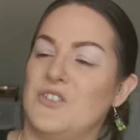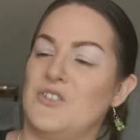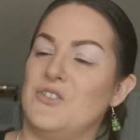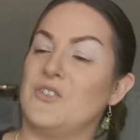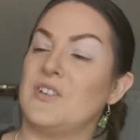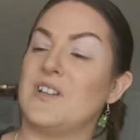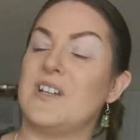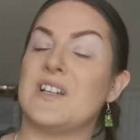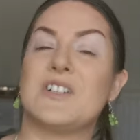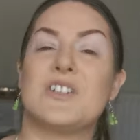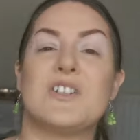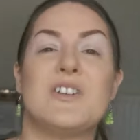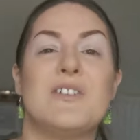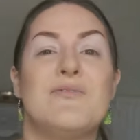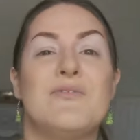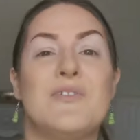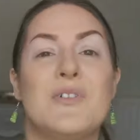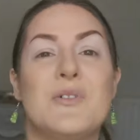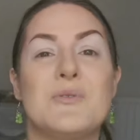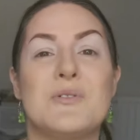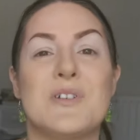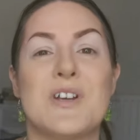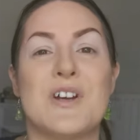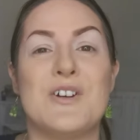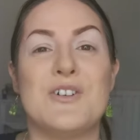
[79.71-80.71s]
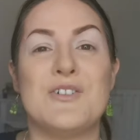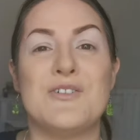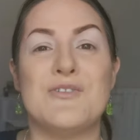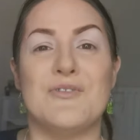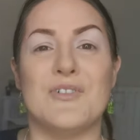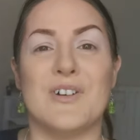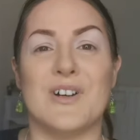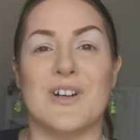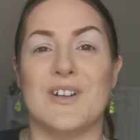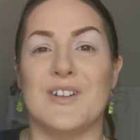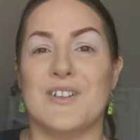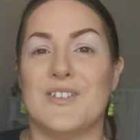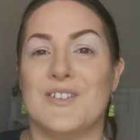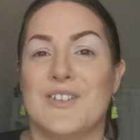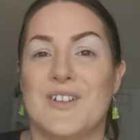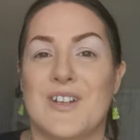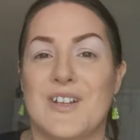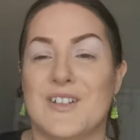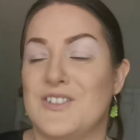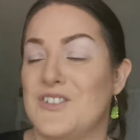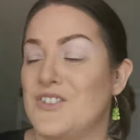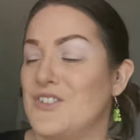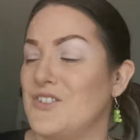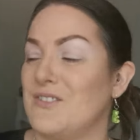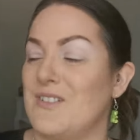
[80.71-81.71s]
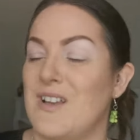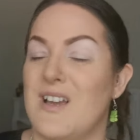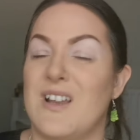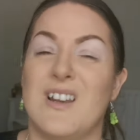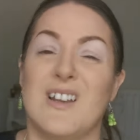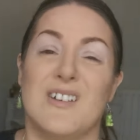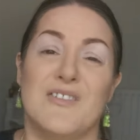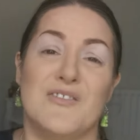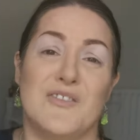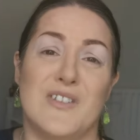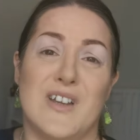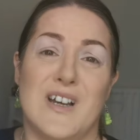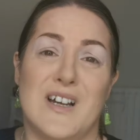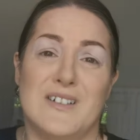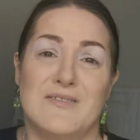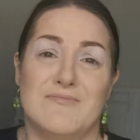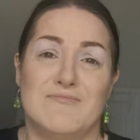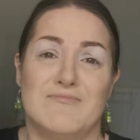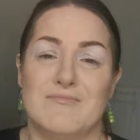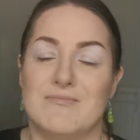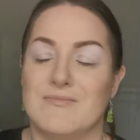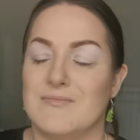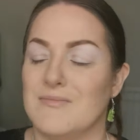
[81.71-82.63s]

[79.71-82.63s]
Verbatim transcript: You can actually fold it over. I just, I love that